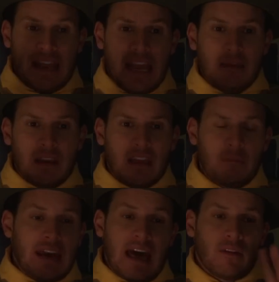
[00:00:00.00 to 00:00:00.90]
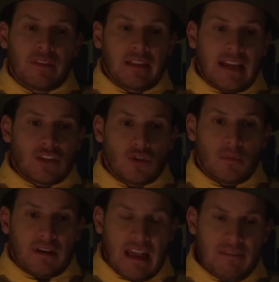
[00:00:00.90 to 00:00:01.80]
it, anybody can make it. I don't think that's true
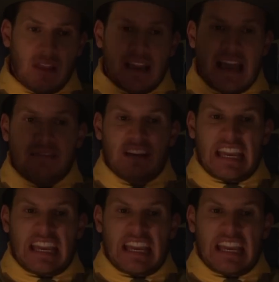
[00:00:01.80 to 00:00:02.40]
because I feel like I have a